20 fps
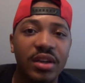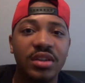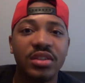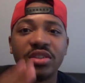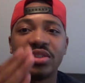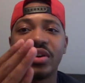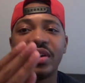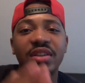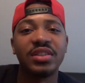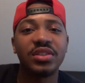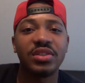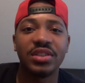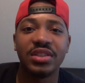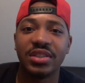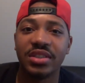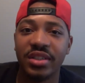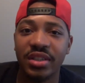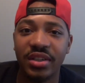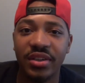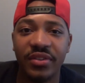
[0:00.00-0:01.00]
So as you can
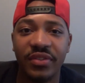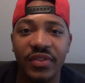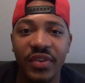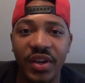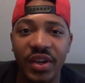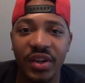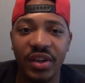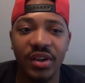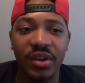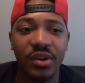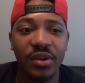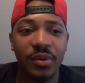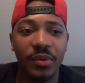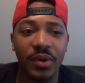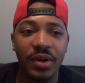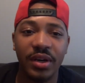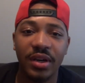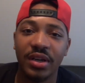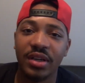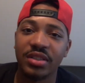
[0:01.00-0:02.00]
see in the video,
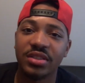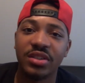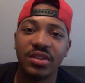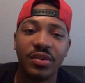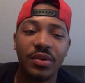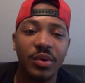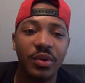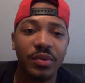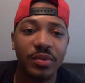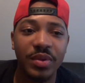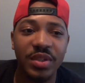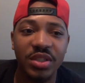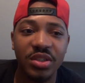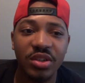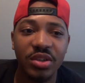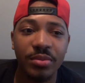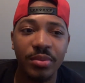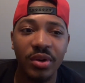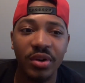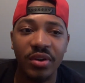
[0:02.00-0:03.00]
uh,
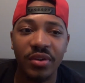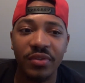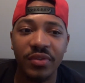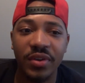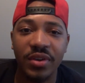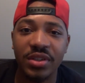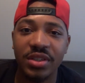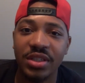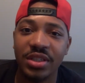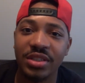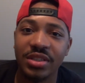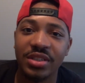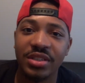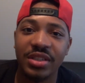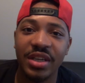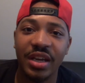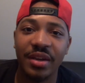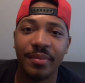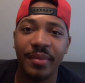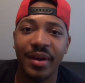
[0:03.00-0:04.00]
Sugimoto first gets
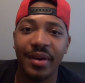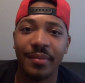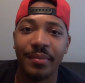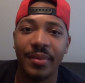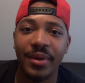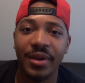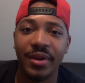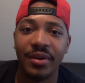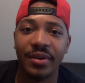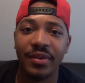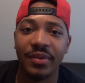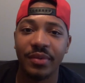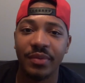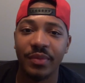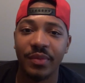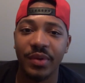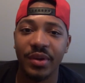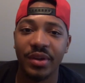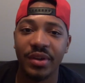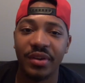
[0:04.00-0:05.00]
attacked by the bear.
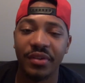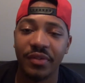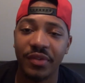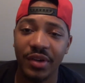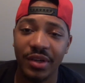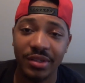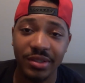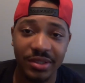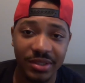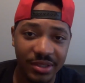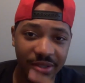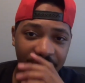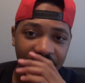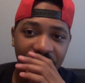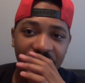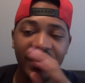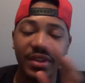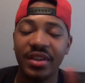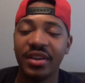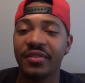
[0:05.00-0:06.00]
Well, in the first
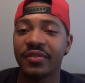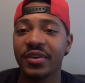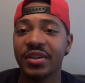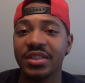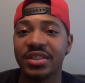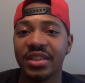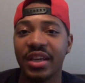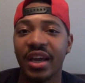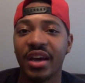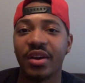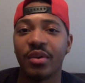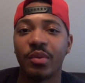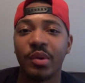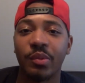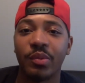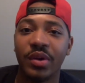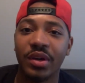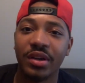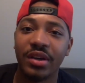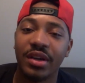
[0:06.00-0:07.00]
in the first encounter
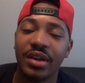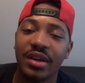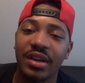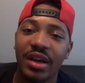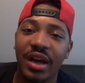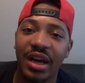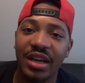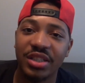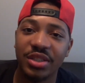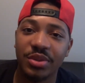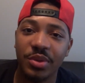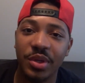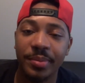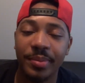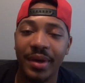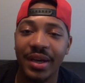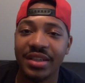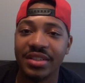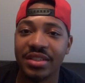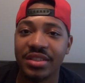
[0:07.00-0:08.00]
with one, uh, Ashiripa
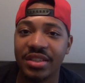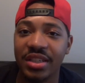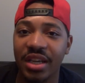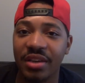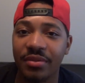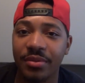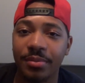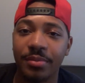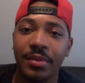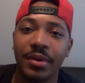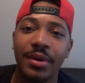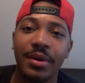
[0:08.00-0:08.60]
has to save him.